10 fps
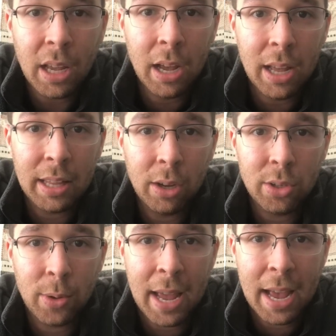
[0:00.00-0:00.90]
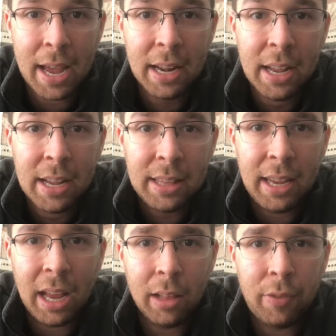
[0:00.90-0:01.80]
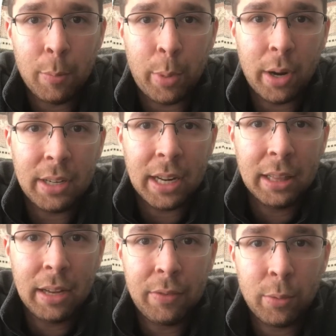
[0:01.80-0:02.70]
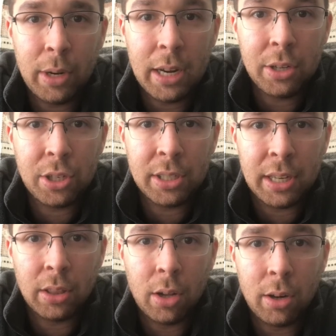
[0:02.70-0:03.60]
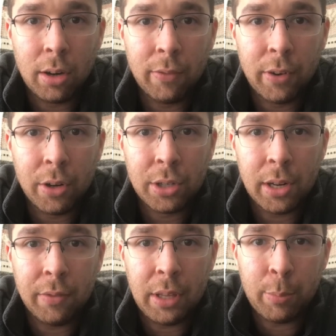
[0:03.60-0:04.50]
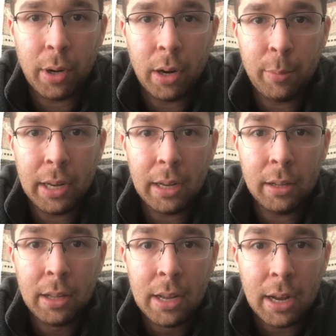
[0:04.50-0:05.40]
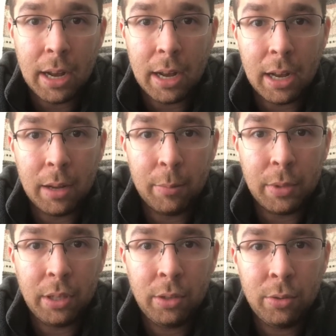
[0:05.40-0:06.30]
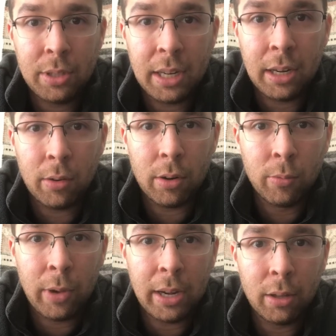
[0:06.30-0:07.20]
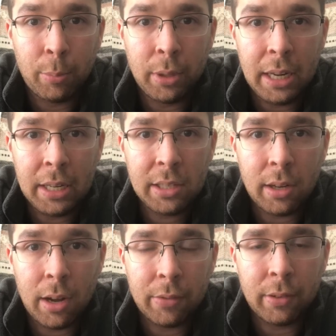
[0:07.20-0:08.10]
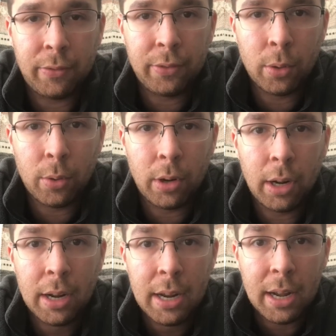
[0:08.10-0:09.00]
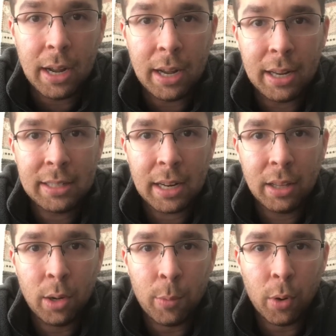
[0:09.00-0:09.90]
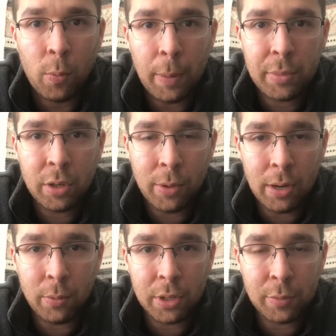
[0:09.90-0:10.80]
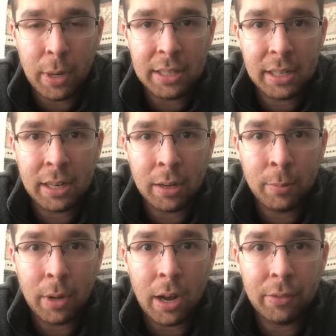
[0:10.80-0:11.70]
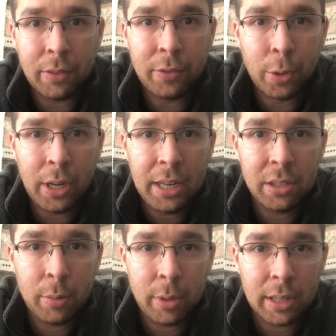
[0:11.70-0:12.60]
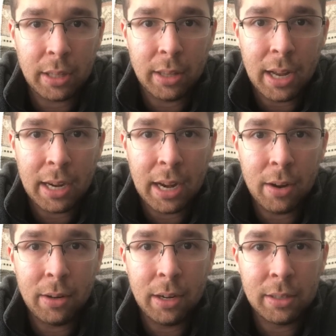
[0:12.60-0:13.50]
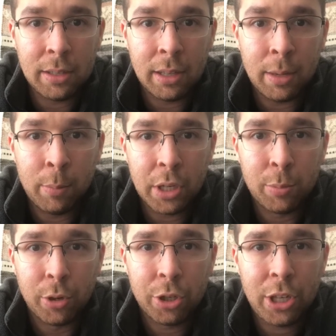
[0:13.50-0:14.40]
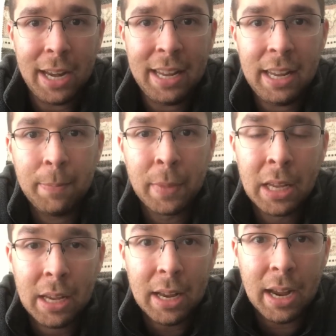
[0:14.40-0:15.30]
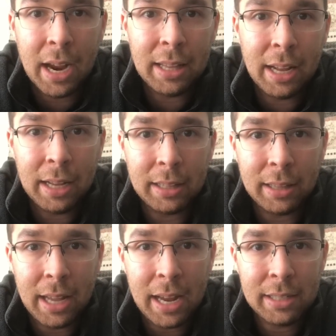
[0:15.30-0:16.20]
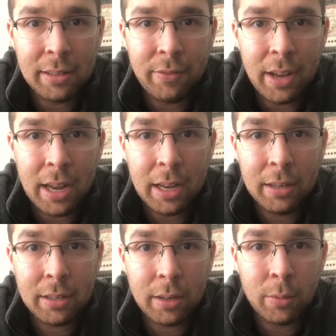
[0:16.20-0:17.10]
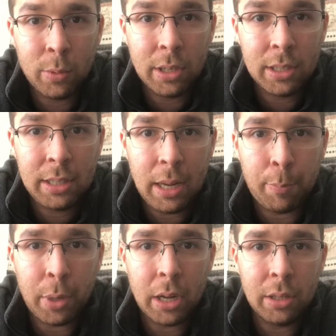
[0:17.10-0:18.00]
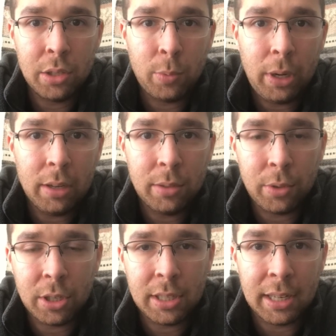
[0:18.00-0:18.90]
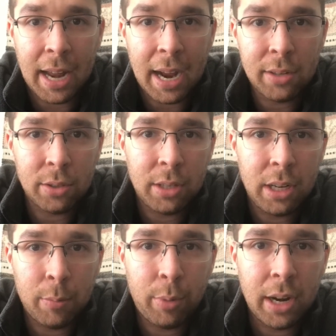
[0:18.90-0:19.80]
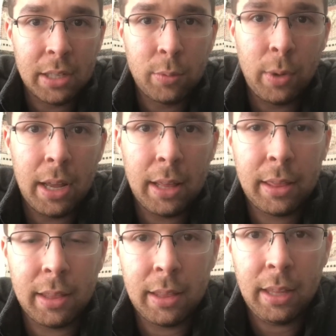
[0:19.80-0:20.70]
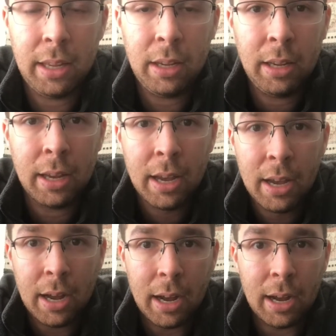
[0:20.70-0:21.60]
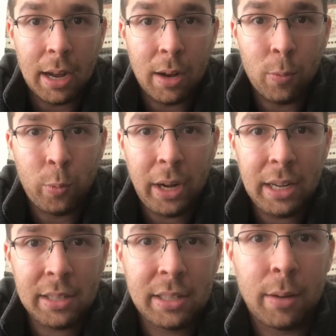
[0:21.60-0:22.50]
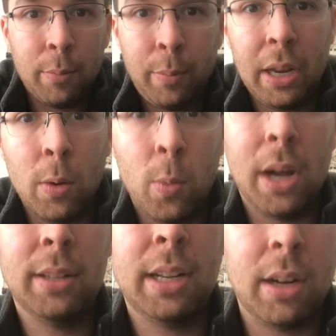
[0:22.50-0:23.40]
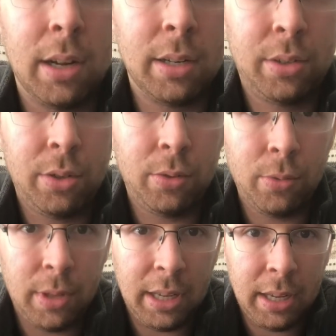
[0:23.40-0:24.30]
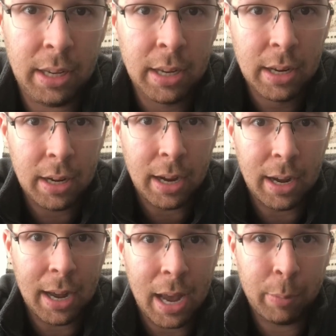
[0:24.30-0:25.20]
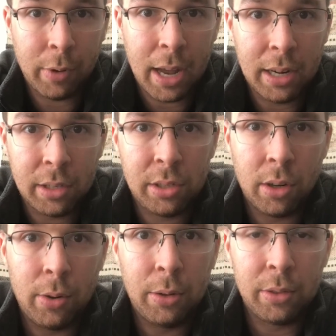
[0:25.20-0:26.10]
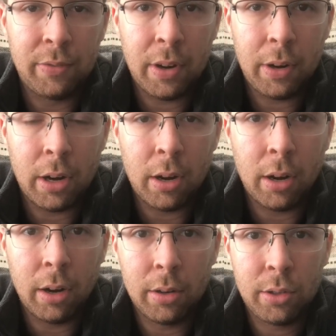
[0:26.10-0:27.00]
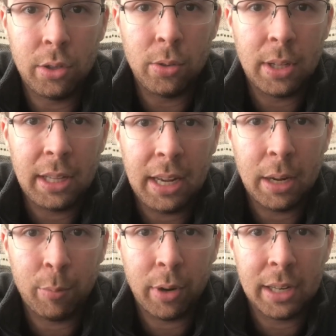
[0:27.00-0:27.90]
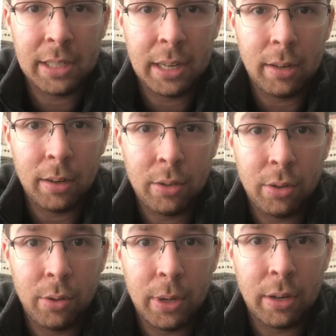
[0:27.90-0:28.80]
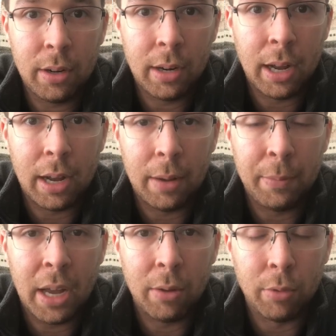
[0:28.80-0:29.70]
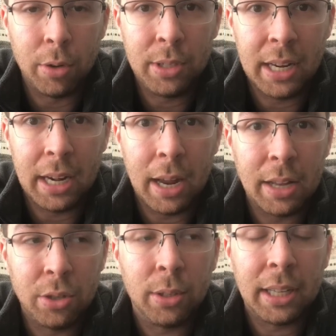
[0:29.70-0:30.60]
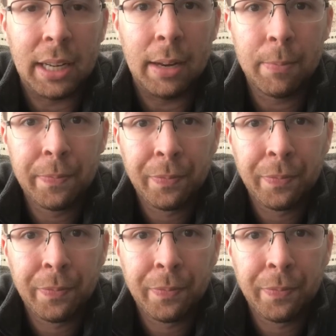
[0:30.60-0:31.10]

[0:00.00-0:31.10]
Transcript: They also had the elephant bar deadlift, which is a longer version of the barbell, using regular plates off the floor. It's got a little more whip to it, which makes it come off the floor easier, but at the lockout, it's much more shaky. And then the last event was the Apollon's Wheels, which is an axle clean and press with the weights being welded onto the apparatus, so it was very hard to clean and press it due to it not rotating as you clean it.